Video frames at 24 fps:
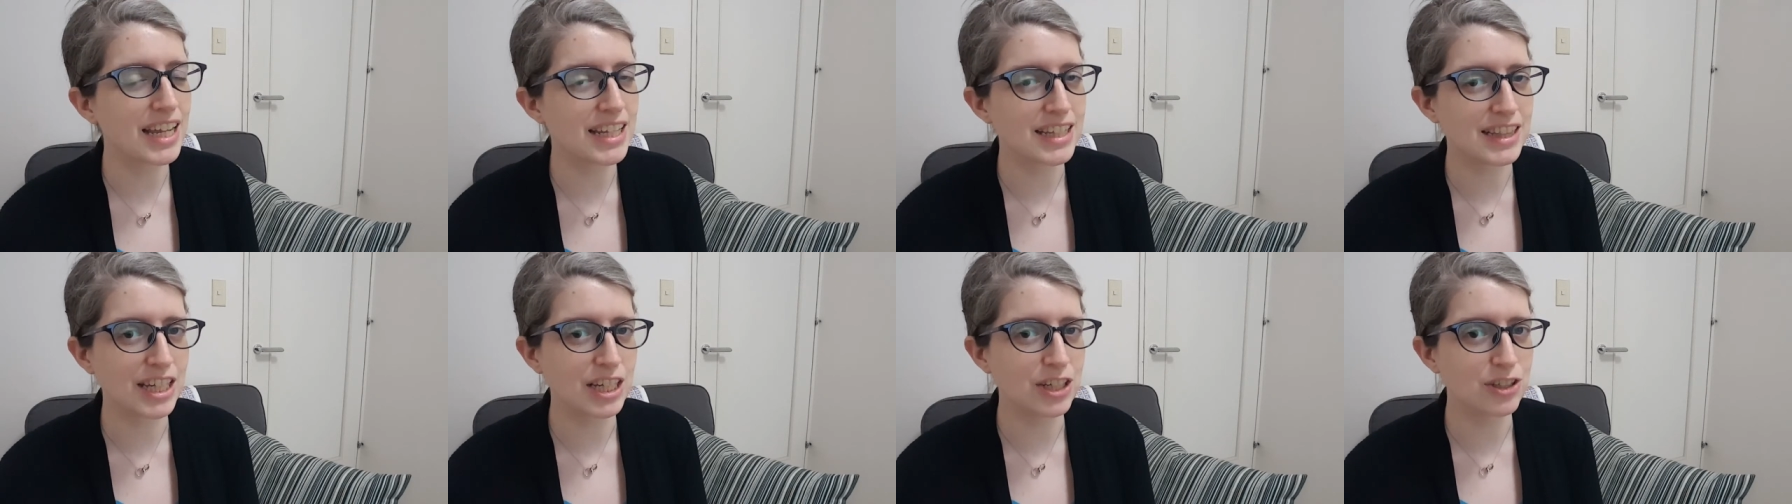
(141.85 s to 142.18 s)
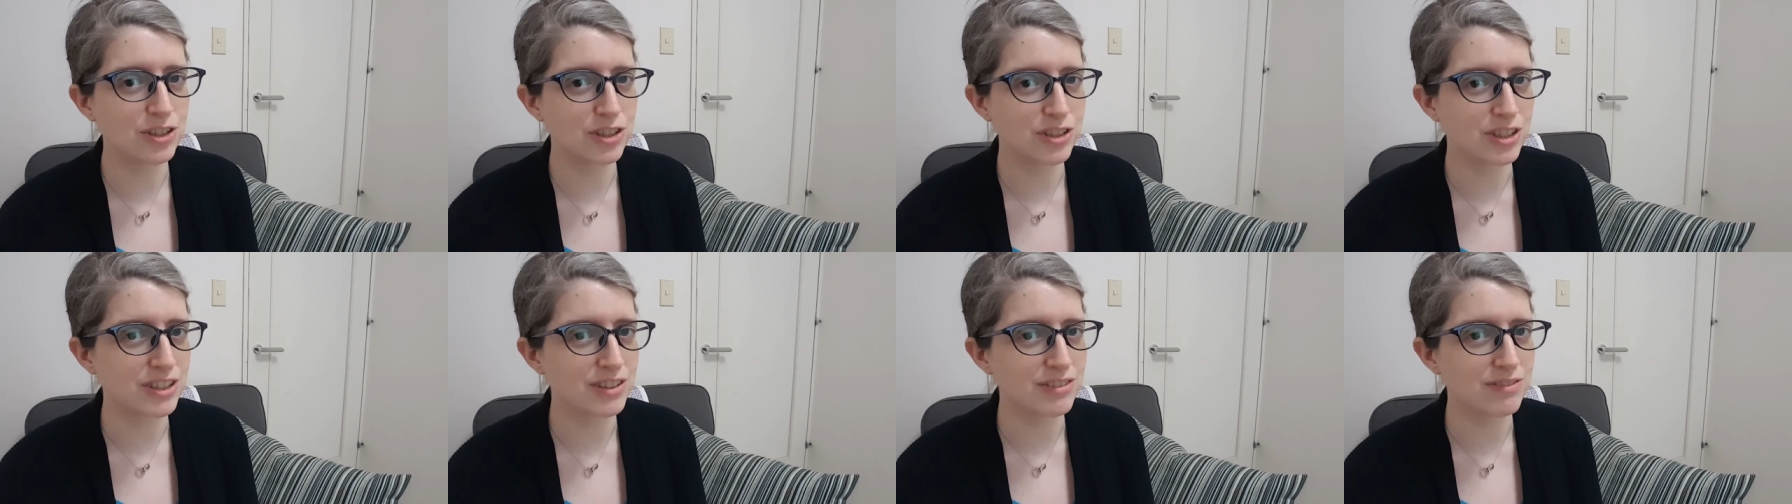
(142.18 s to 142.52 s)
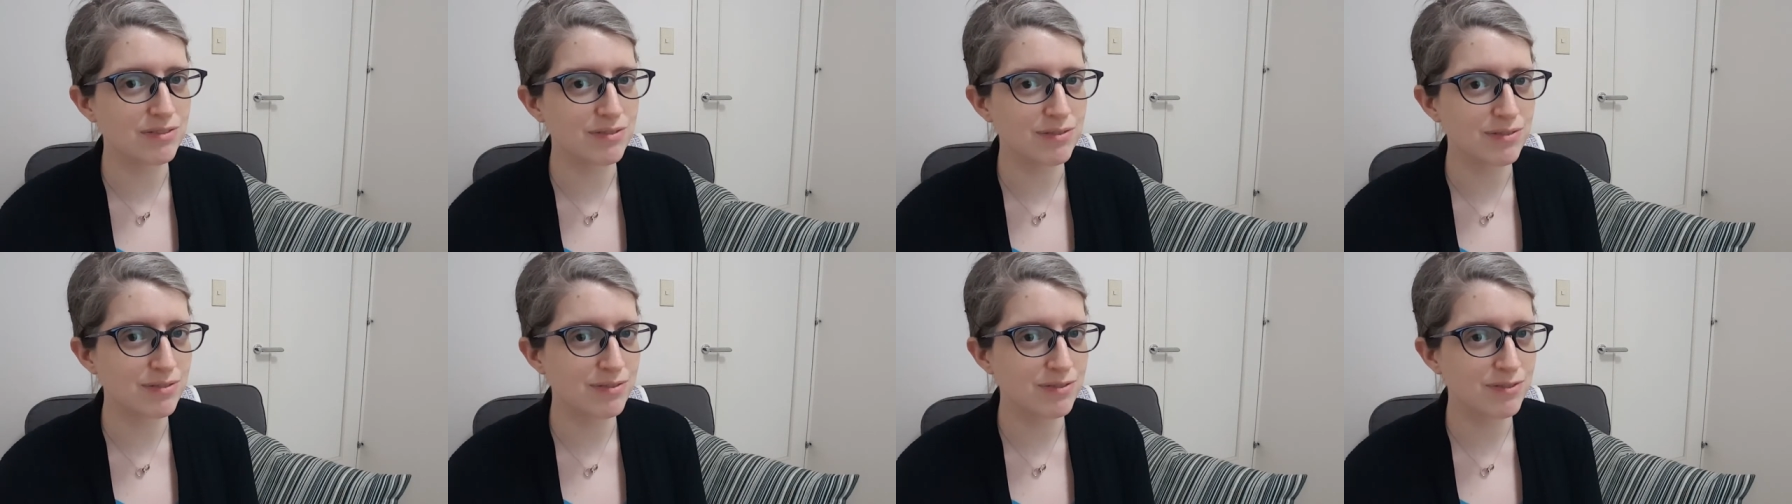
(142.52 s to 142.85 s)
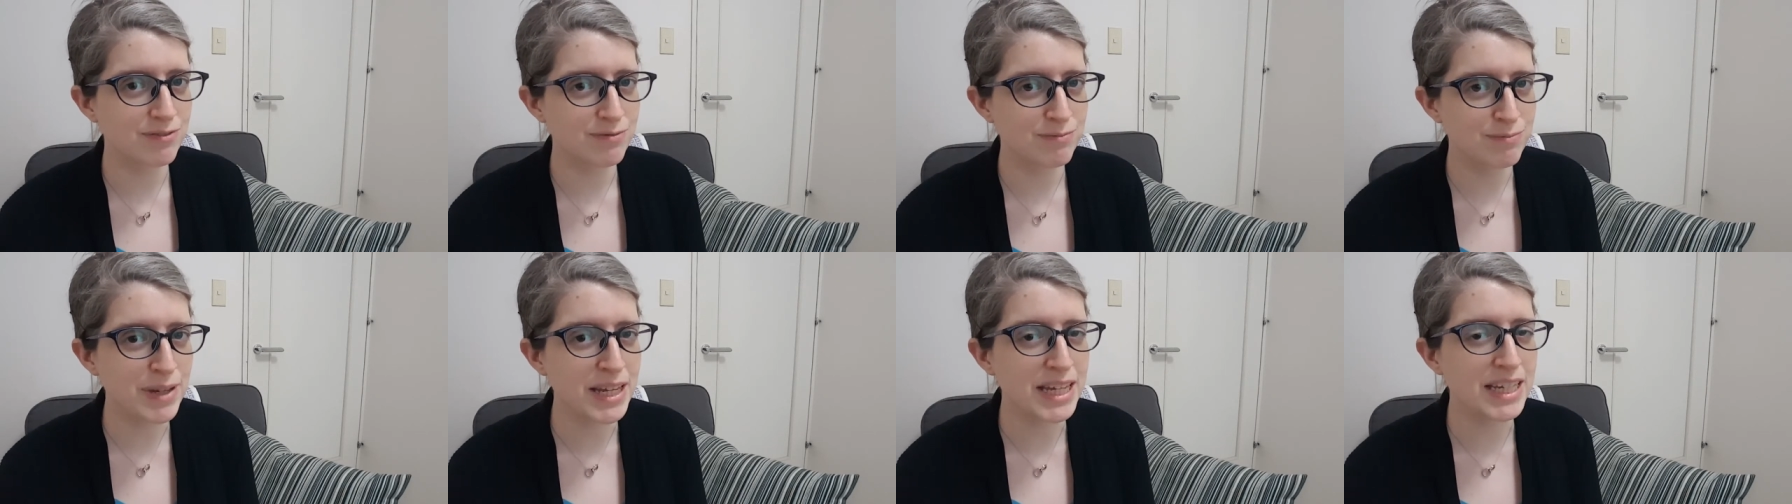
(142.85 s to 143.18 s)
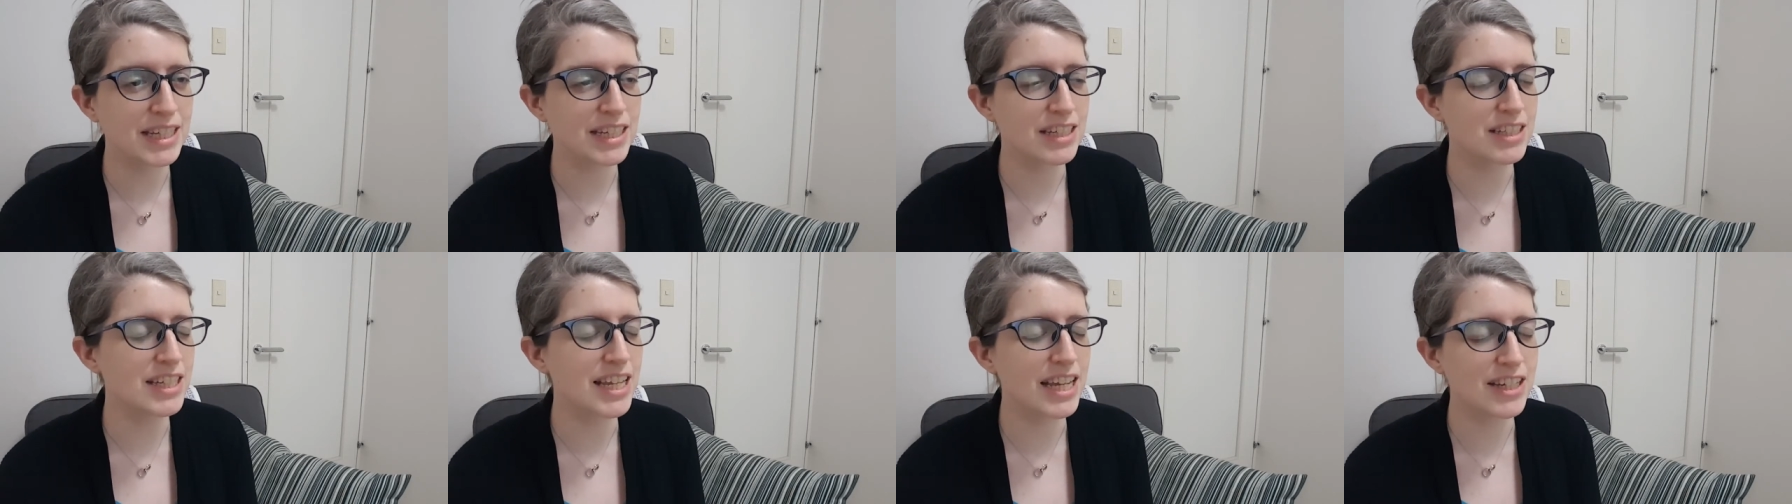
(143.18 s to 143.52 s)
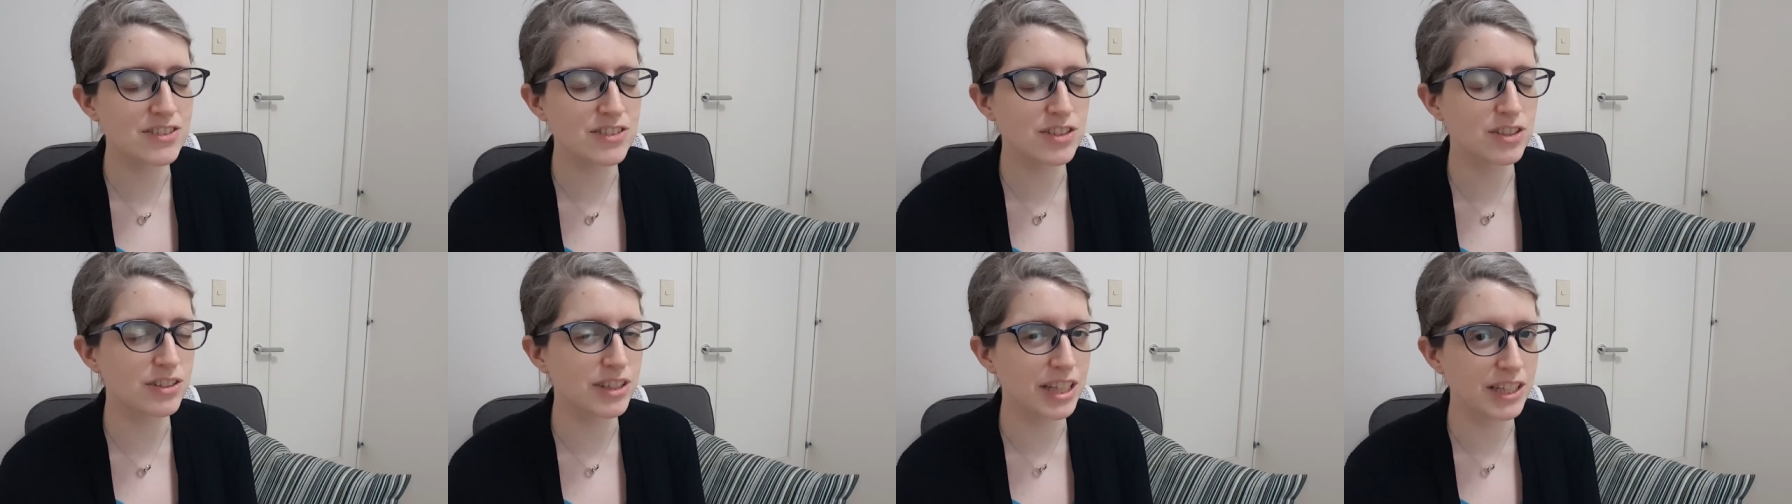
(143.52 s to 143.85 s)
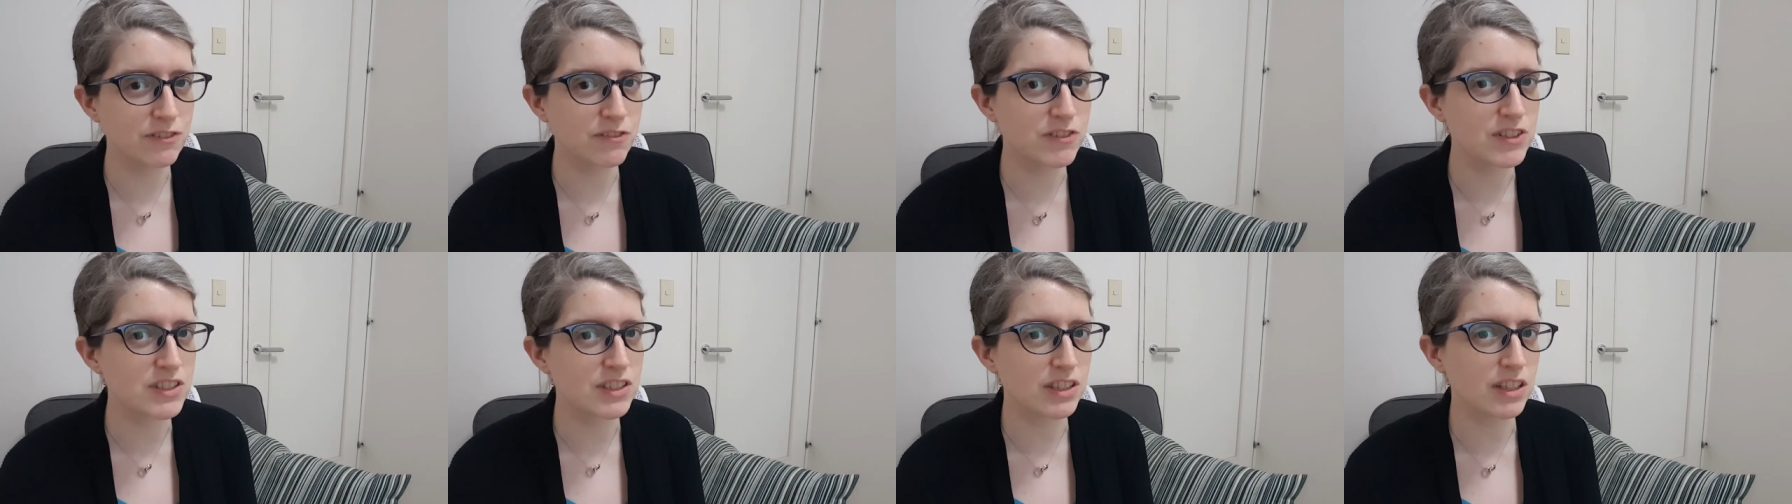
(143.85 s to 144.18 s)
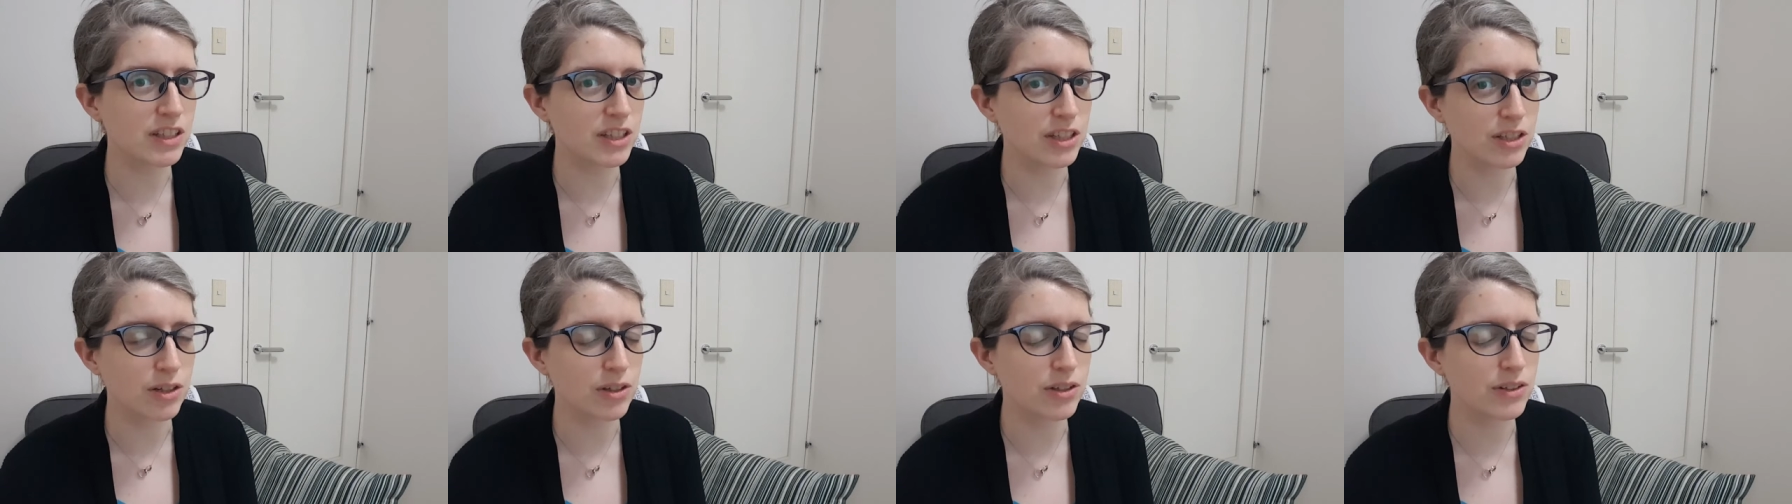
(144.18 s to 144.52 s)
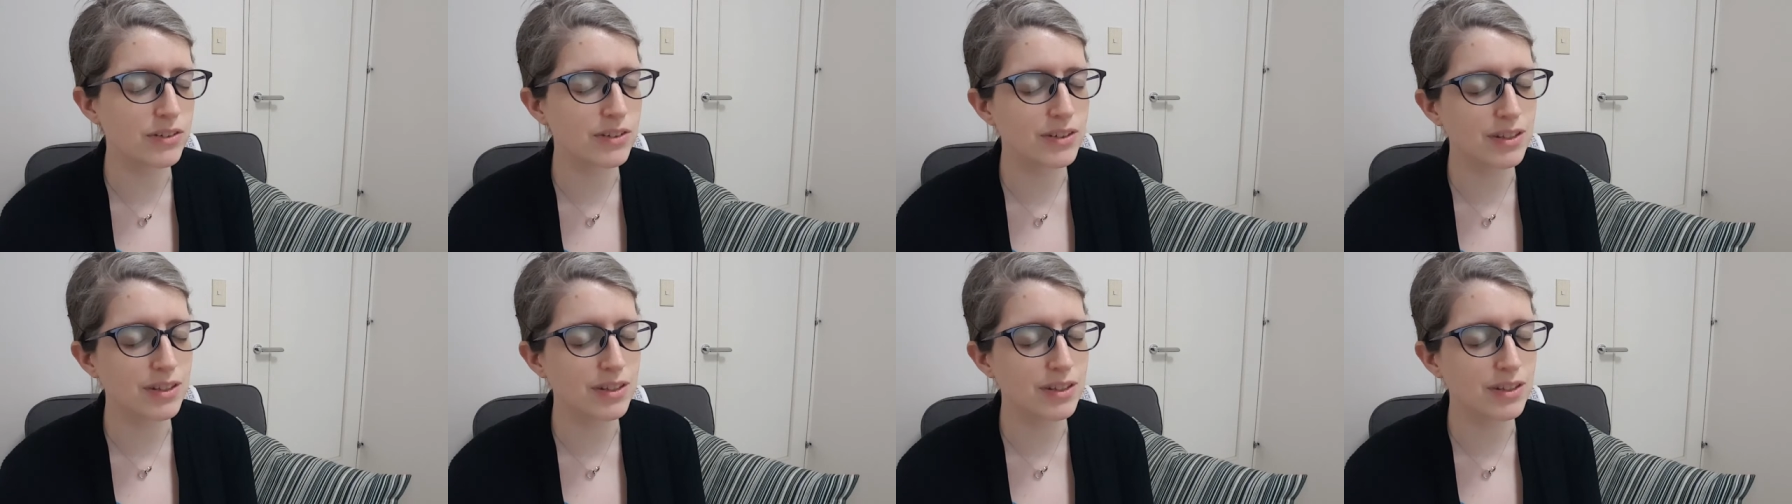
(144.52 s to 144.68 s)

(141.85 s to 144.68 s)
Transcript: and they couldn't make it he has to like physically go